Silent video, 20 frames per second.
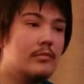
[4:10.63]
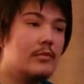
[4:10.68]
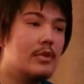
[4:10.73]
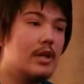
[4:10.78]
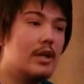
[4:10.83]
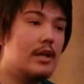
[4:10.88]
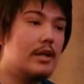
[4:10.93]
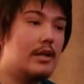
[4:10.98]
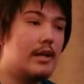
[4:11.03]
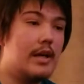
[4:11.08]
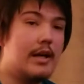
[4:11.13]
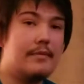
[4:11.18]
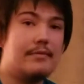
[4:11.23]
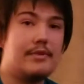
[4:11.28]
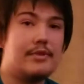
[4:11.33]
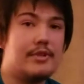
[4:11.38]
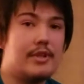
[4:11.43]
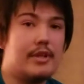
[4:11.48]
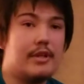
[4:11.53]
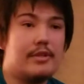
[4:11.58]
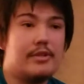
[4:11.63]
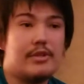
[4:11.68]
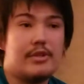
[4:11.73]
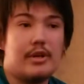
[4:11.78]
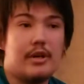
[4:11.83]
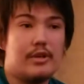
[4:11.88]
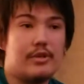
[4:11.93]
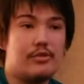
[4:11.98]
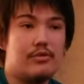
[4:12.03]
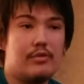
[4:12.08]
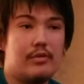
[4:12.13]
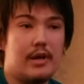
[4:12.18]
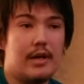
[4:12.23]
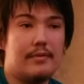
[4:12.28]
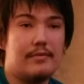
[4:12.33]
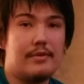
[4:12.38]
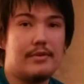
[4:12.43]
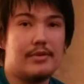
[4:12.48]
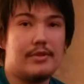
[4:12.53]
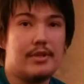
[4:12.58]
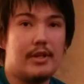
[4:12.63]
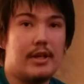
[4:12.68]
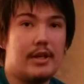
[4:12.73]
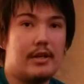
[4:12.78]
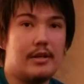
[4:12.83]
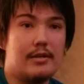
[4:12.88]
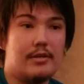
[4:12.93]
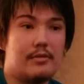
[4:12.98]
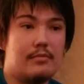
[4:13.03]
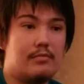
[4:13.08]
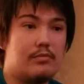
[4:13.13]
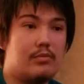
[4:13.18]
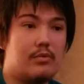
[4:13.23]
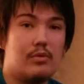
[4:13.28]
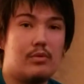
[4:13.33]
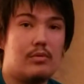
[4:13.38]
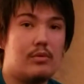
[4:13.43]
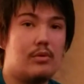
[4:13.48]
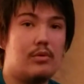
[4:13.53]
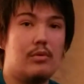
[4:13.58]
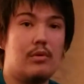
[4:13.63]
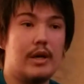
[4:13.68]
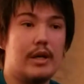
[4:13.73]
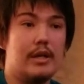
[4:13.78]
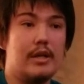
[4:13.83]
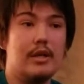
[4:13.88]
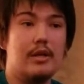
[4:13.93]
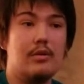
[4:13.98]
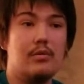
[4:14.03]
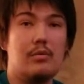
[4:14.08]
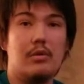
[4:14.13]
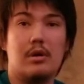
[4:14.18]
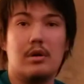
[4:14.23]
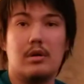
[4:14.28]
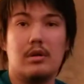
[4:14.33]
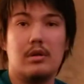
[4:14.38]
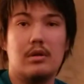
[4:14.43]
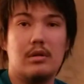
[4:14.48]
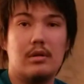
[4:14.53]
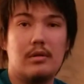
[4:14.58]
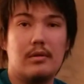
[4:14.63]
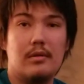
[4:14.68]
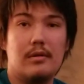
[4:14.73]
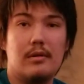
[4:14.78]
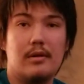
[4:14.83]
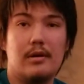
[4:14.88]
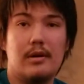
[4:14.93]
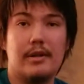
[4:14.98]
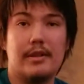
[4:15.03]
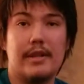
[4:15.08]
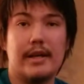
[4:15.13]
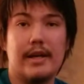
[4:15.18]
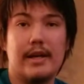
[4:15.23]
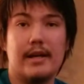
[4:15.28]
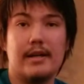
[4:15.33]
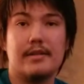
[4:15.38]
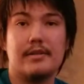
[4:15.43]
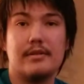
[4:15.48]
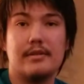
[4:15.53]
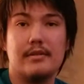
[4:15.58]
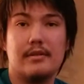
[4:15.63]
And I have to say it's not true. I have to say it's quite equal on that.